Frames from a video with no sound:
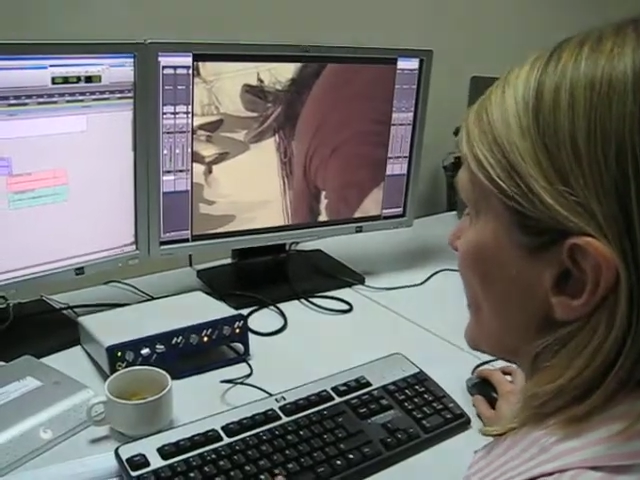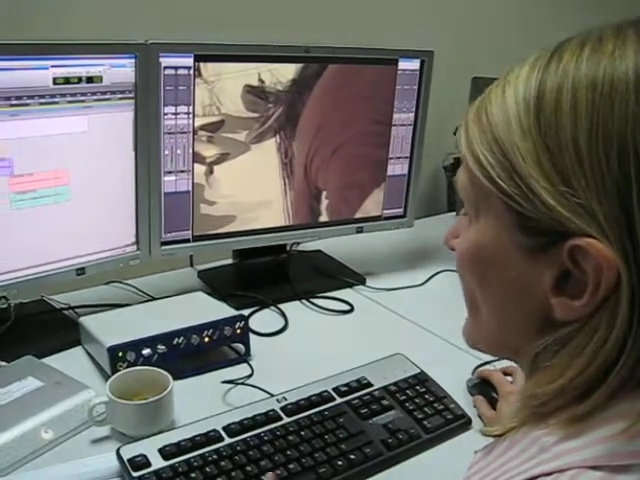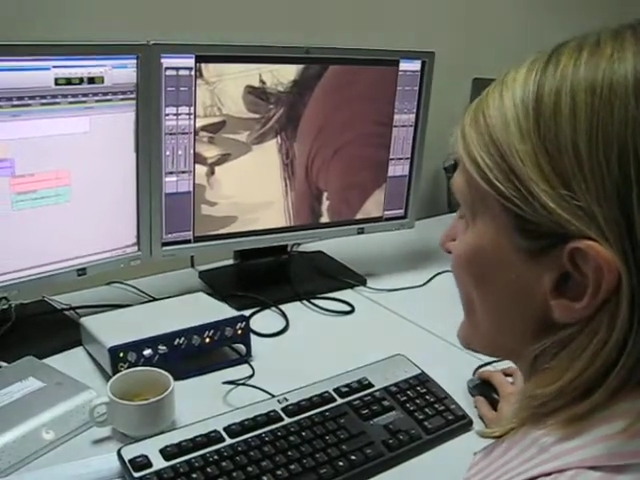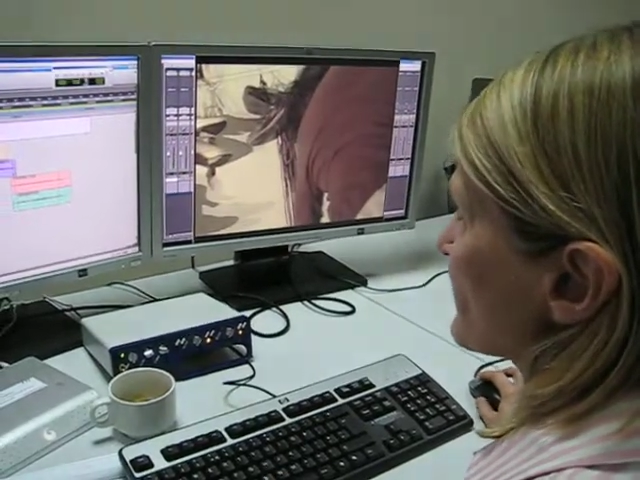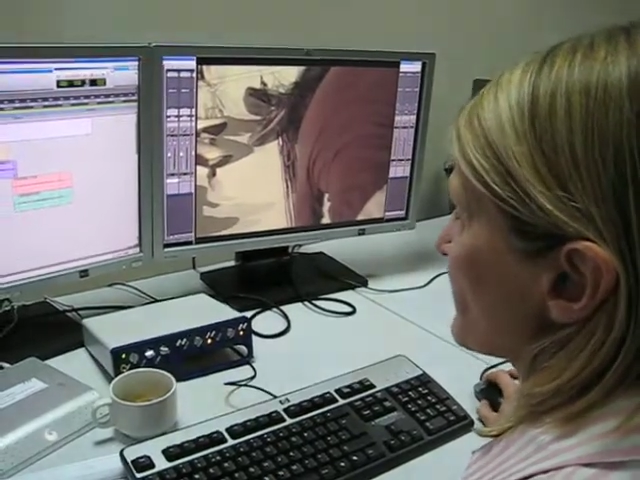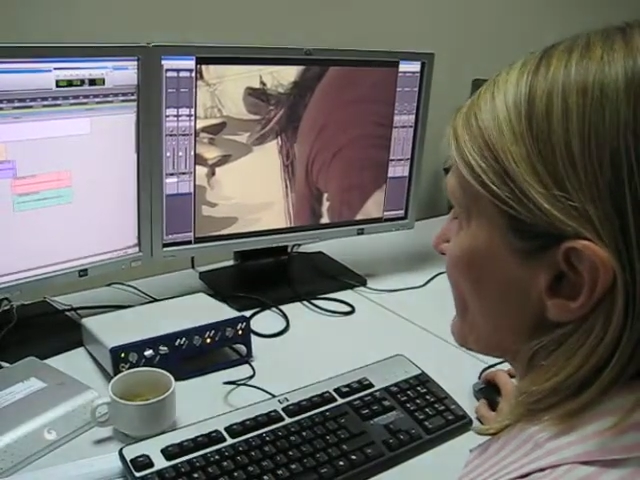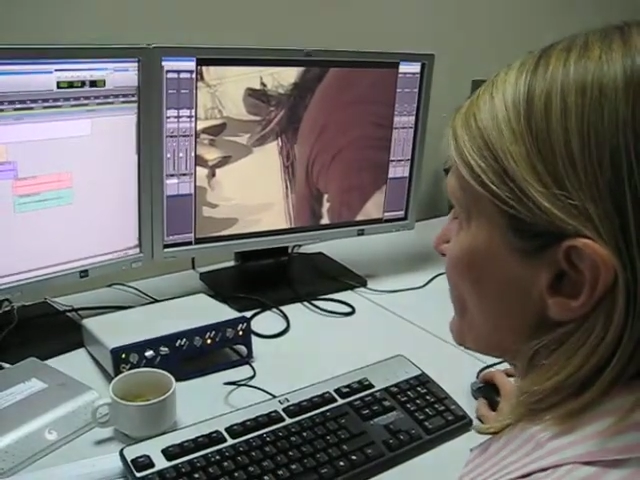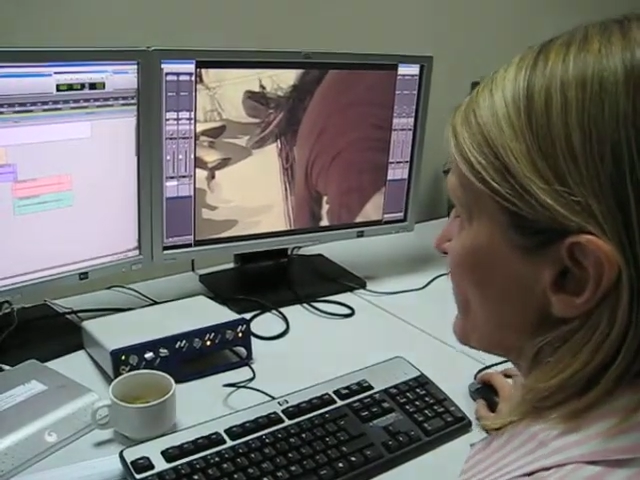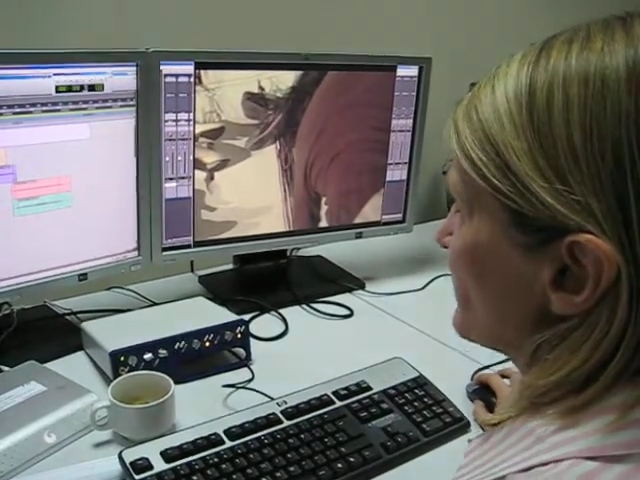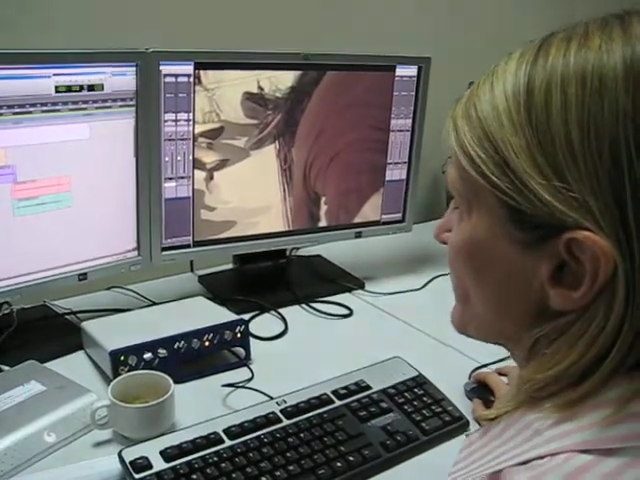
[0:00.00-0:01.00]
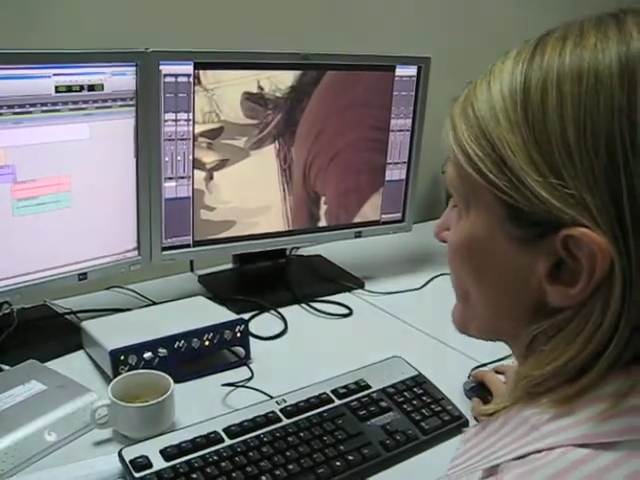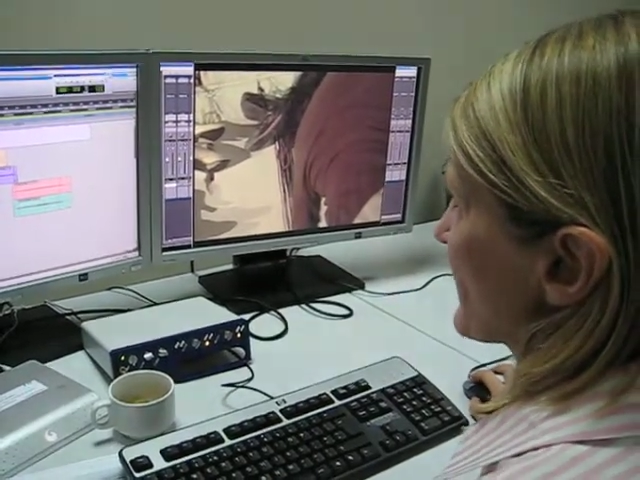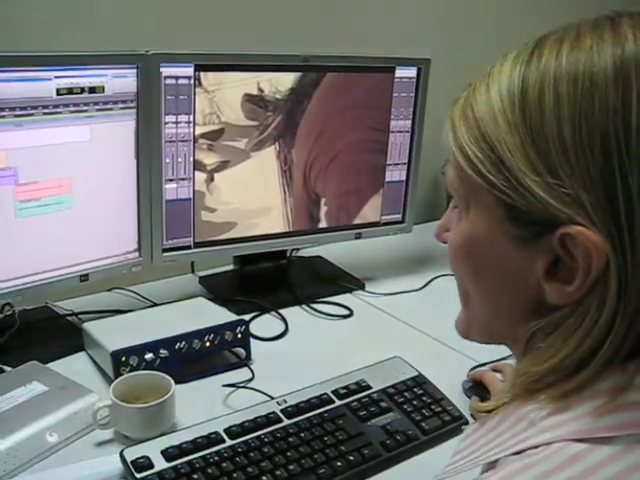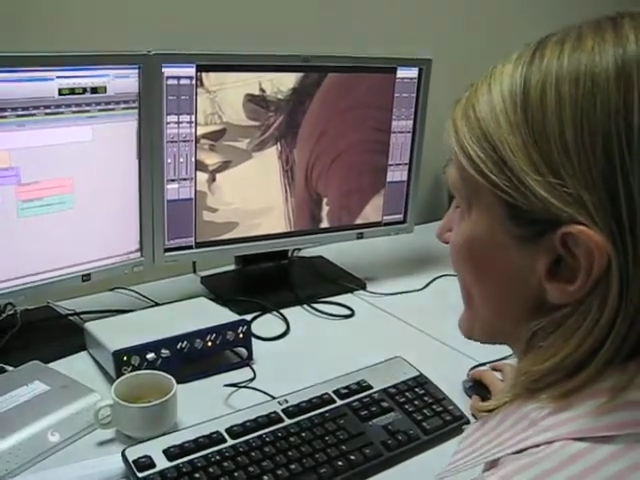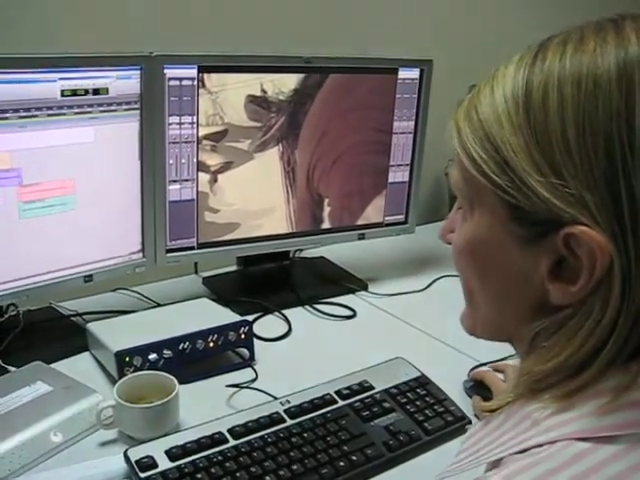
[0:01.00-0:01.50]
Okay, so we have two
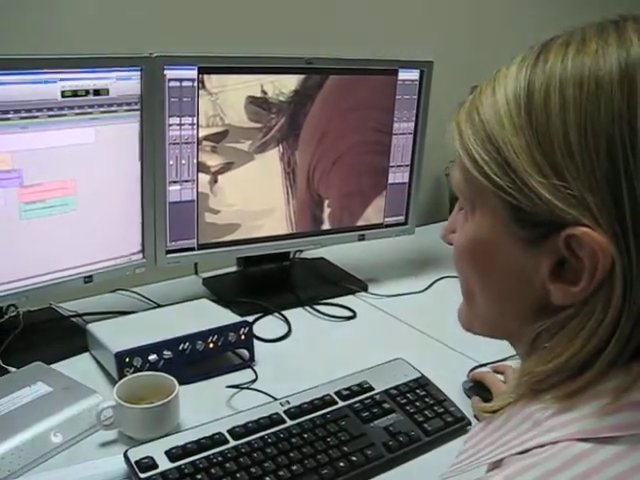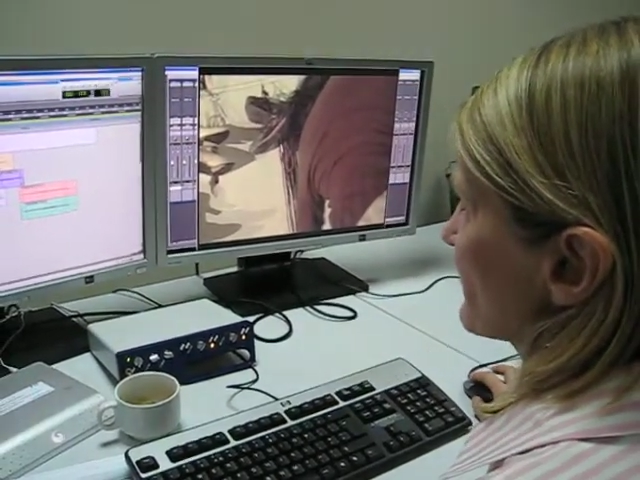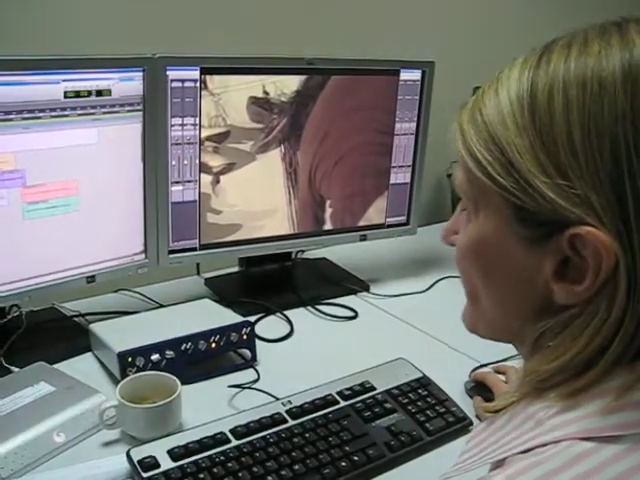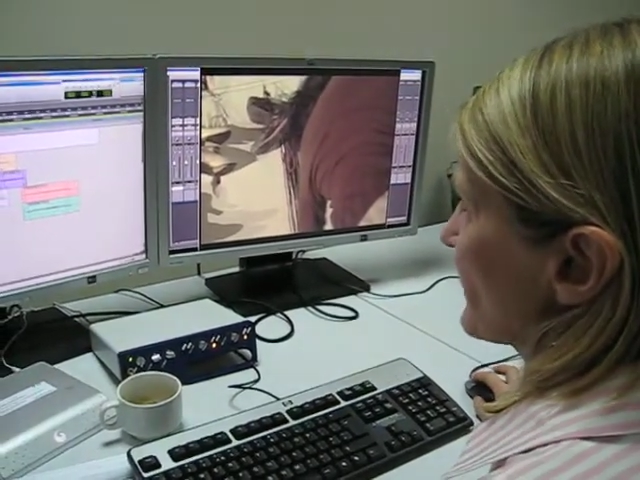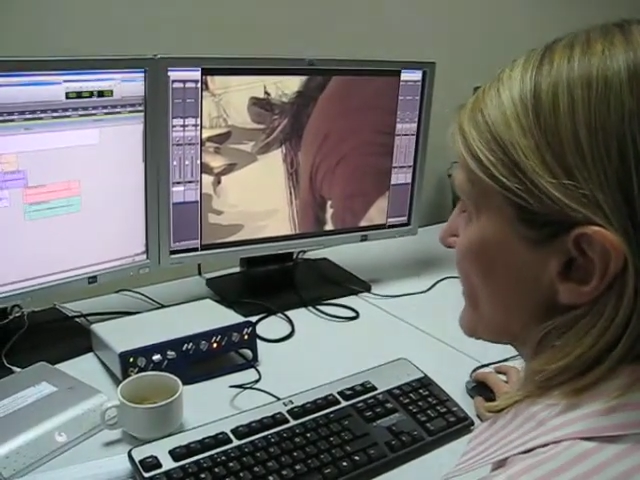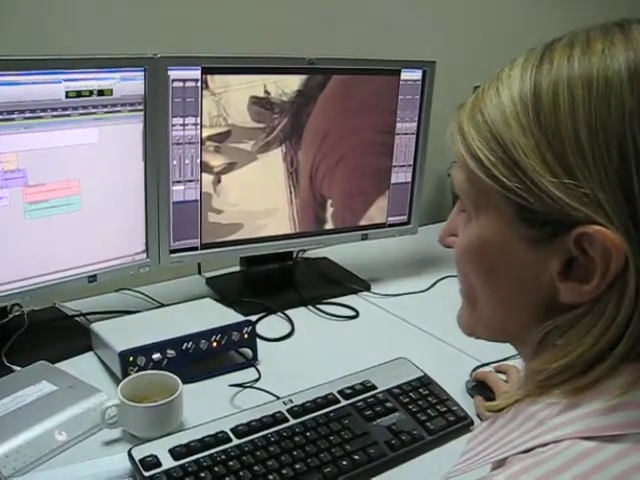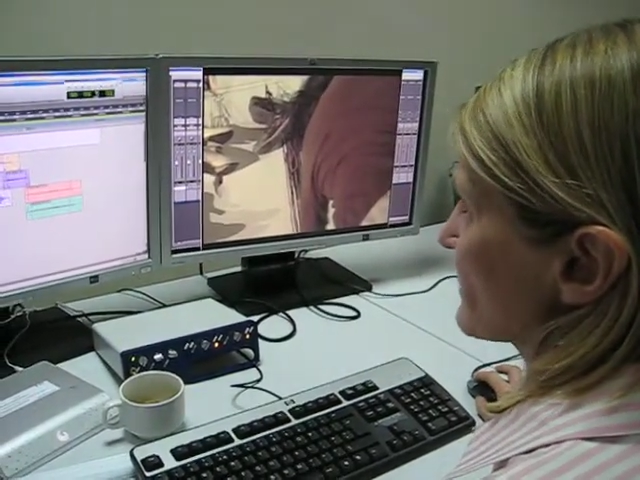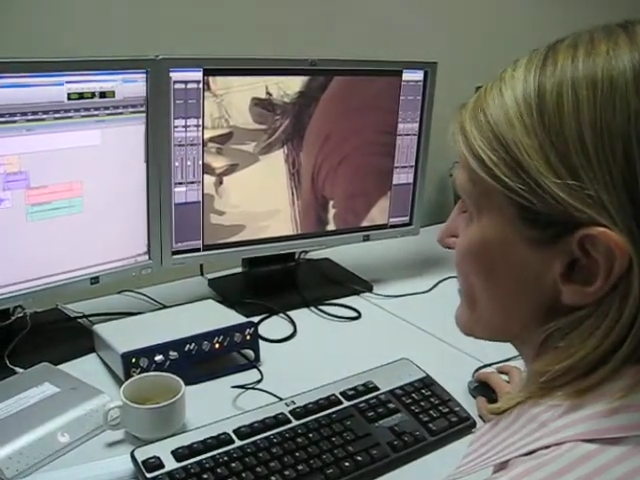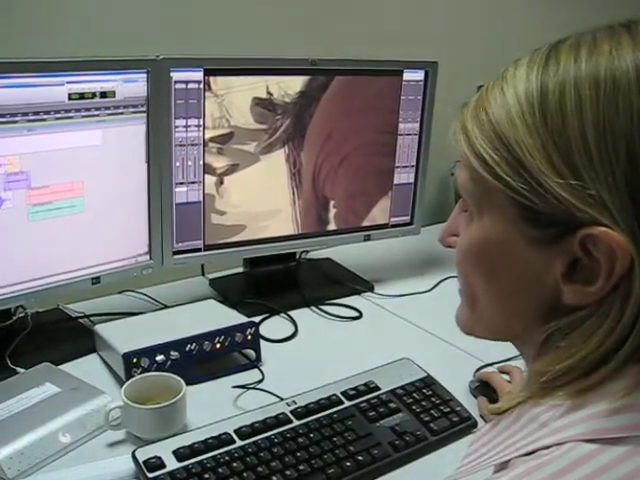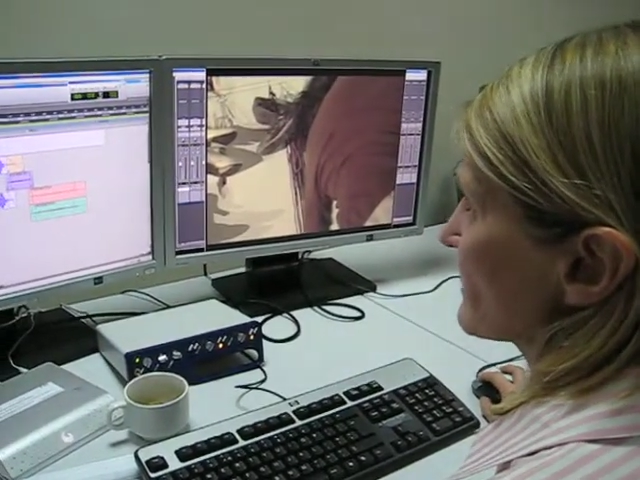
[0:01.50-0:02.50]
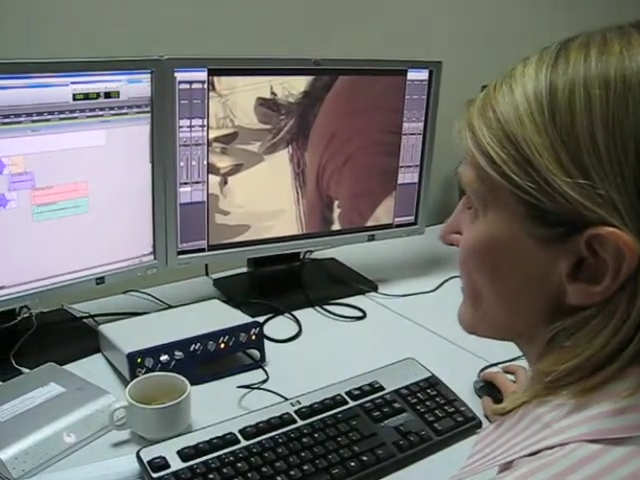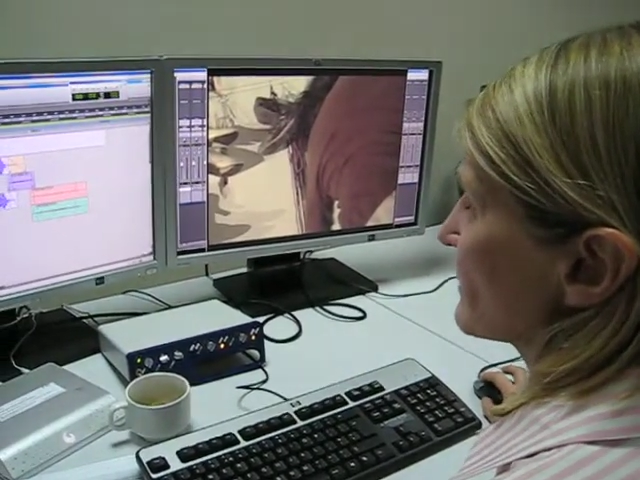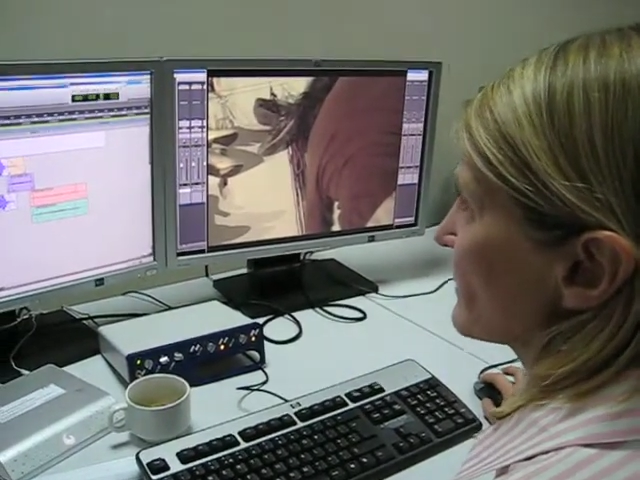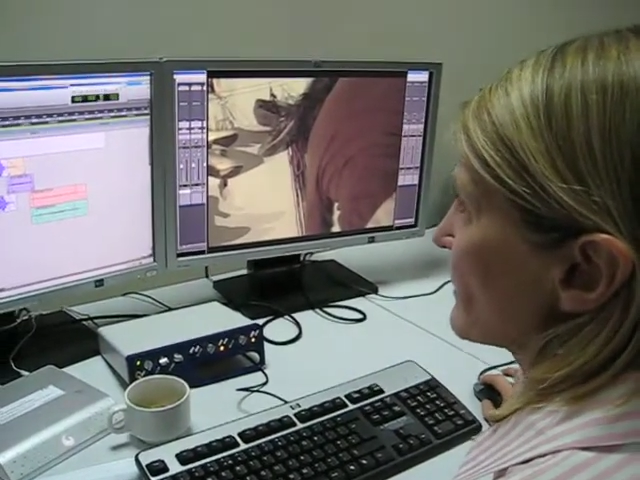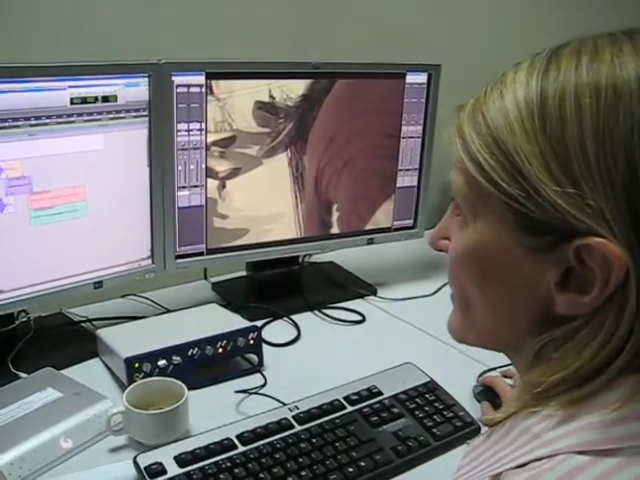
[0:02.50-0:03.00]
tracks. Yeah, I tried to
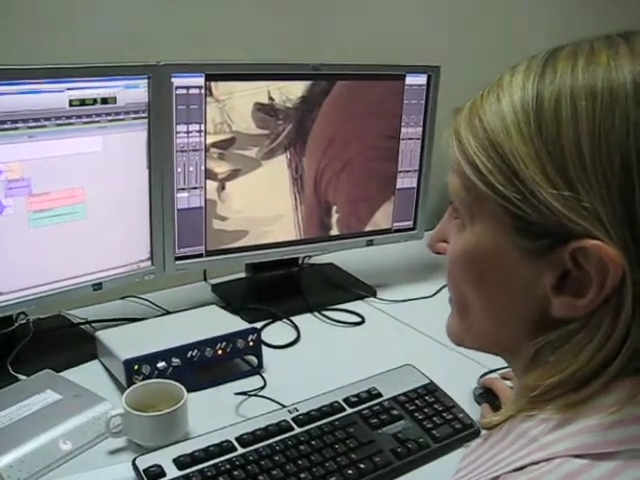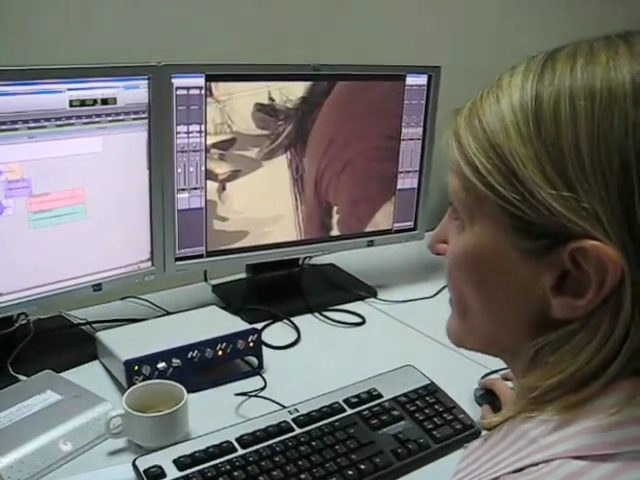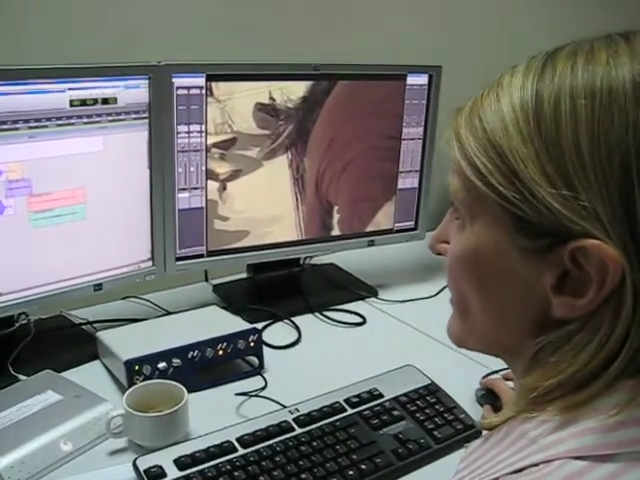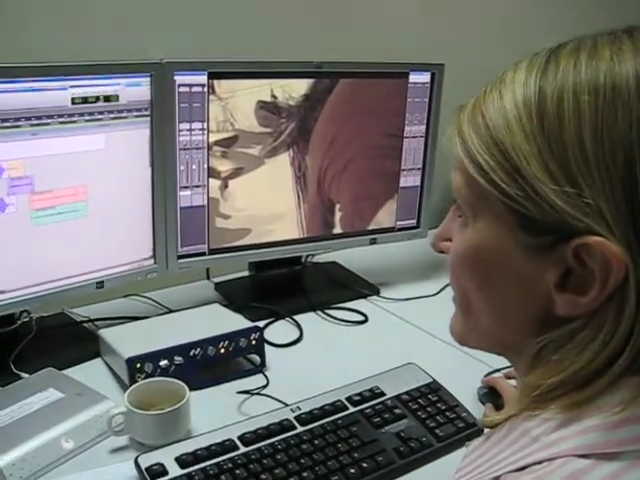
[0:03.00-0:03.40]
amplify this